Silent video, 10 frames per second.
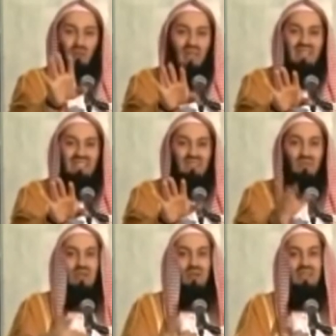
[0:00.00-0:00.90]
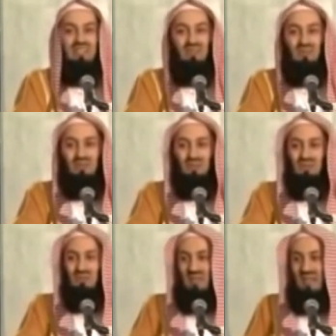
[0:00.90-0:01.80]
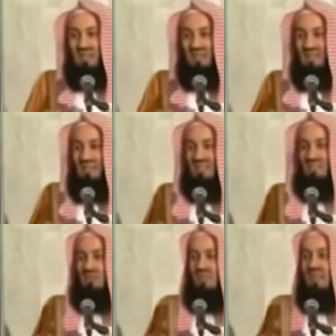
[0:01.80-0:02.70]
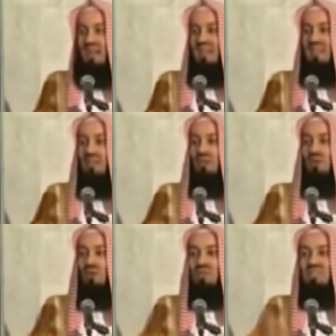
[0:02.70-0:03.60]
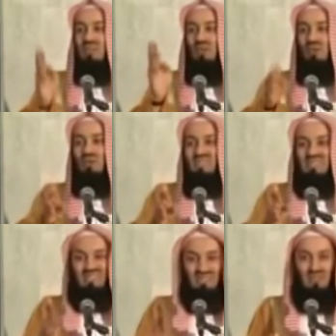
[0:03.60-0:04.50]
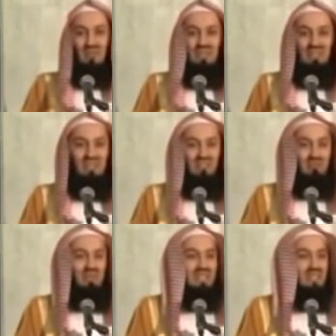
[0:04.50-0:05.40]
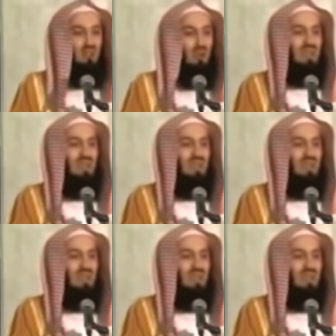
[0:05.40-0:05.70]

So wait, we are waiting with you. Subhanallah. So they are in a lose-lose situation, if we can